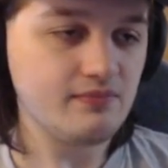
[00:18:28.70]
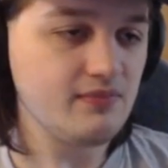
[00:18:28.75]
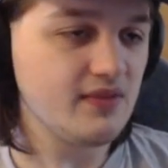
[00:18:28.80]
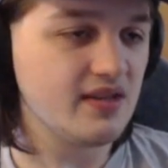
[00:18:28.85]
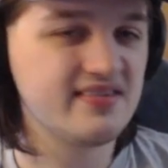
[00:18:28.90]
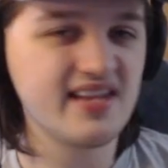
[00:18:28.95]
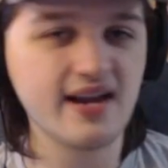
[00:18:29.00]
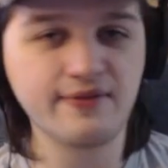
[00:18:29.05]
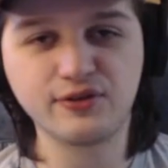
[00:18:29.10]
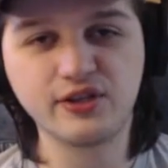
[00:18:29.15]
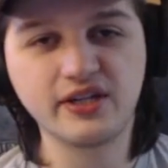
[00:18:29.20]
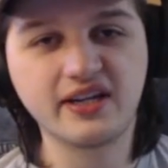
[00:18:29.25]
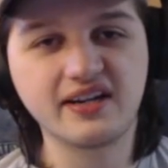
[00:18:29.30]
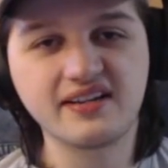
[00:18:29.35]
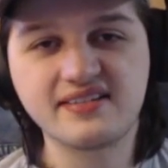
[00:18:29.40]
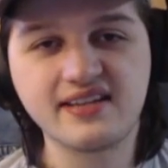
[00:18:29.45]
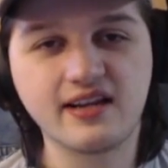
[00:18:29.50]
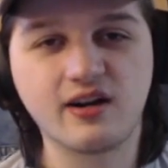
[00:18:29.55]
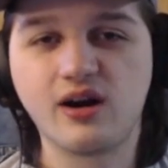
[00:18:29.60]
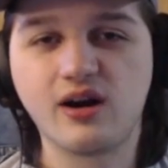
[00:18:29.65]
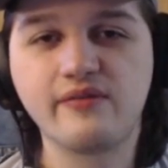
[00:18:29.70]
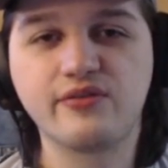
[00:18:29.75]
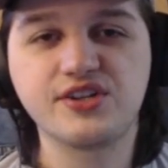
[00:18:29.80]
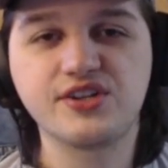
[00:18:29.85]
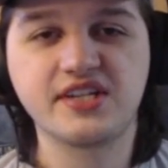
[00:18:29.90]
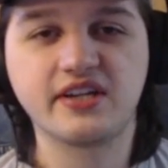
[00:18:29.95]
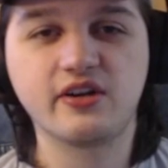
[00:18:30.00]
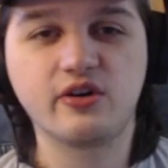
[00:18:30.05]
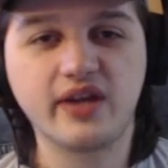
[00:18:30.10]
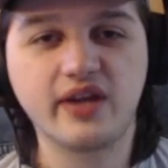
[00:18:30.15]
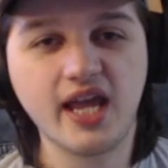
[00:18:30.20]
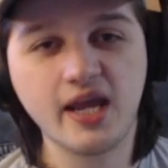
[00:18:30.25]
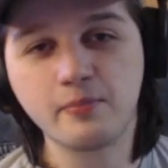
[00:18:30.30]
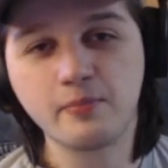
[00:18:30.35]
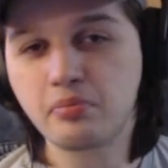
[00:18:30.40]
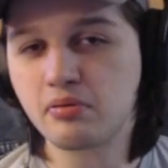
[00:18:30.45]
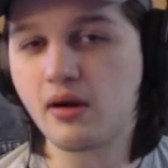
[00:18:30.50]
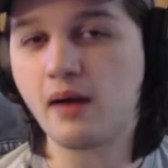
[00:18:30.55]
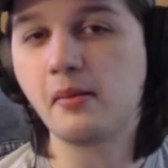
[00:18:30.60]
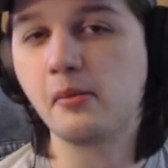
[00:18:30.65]
Definitely going to see her every single game,
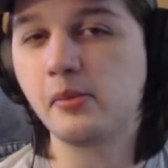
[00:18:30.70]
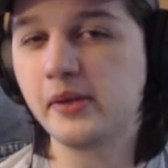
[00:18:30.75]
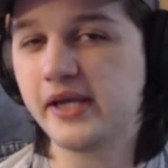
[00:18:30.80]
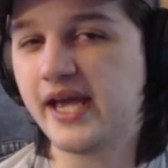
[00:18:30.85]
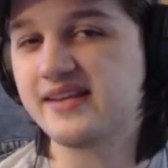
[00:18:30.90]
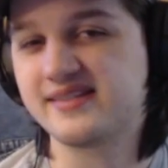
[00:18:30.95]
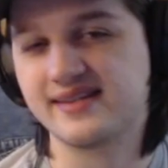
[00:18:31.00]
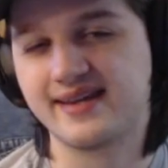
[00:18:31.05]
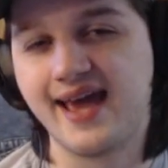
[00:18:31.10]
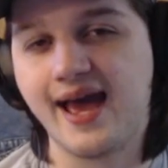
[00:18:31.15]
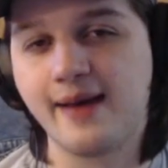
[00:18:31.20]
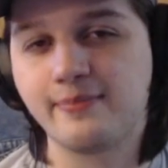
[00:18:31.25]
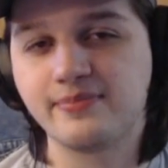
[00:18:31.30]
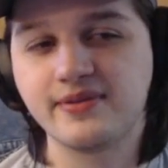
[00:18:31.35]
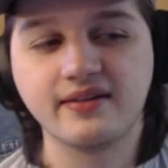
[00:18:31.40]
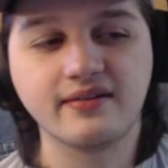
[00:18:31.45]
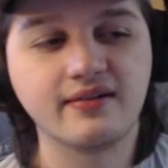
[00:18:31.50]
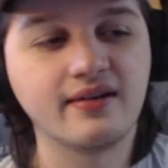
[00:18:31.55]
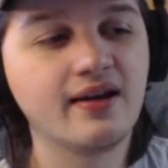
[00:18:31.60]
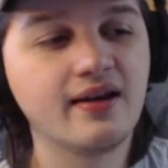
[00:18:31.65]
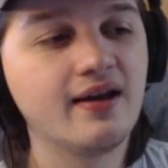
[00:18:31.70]
probably as a captain.